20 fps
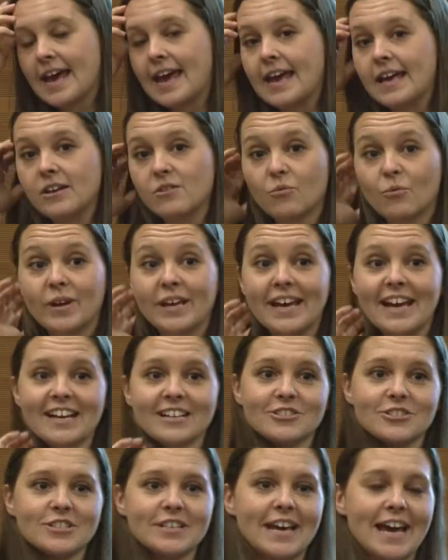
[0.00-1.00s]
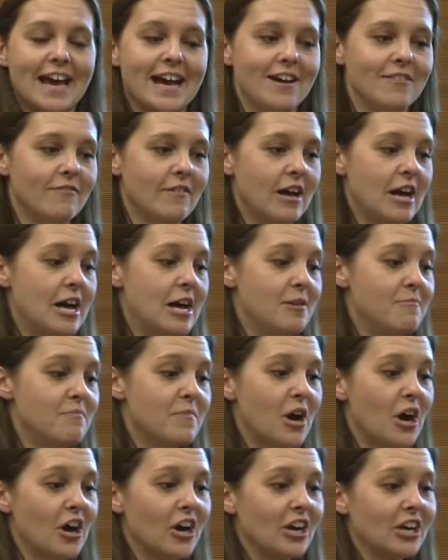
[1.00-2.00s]
and we actually have
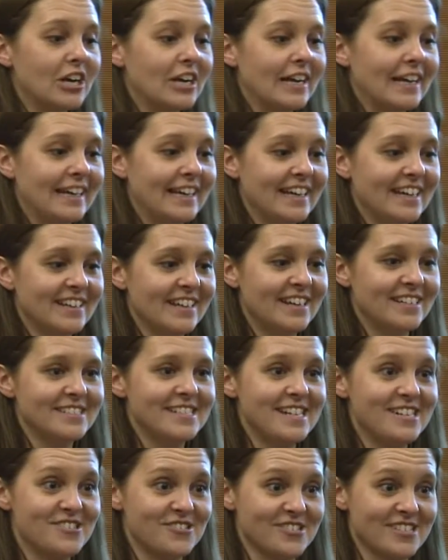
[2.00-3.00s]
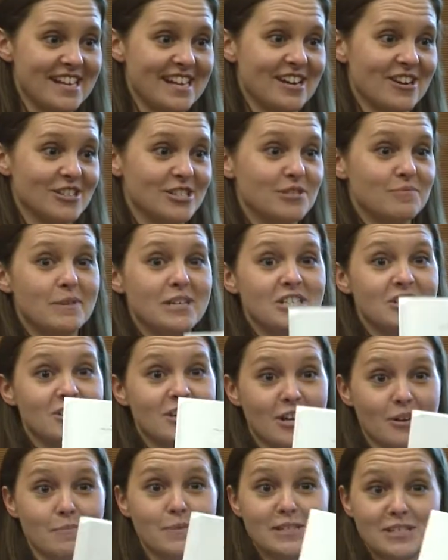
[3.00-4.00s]
um, our ELL teachers and our speech
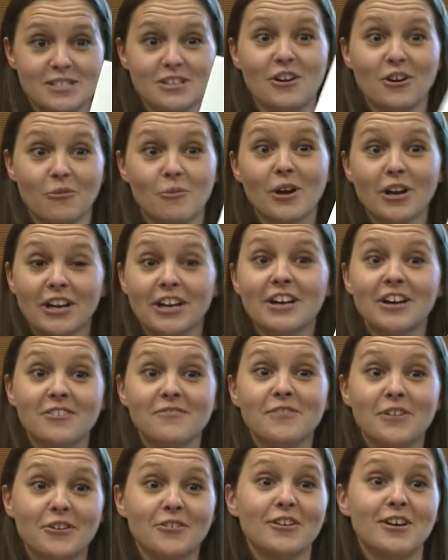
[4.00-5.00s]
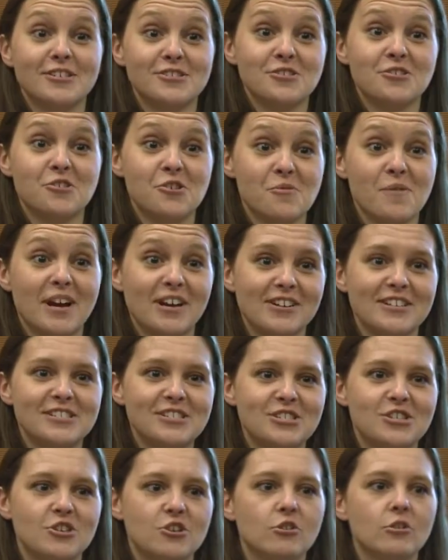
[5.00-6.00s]
therapists are working on phonological
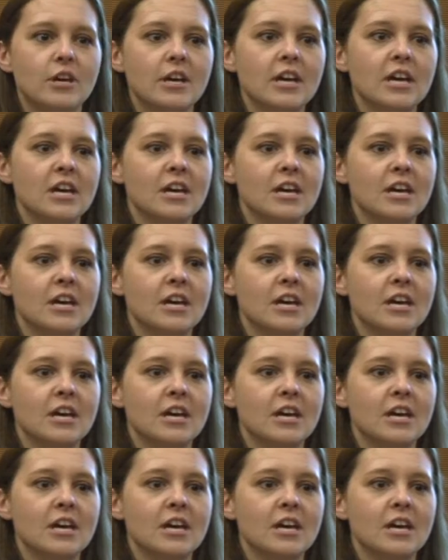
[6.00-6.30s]
awareness too,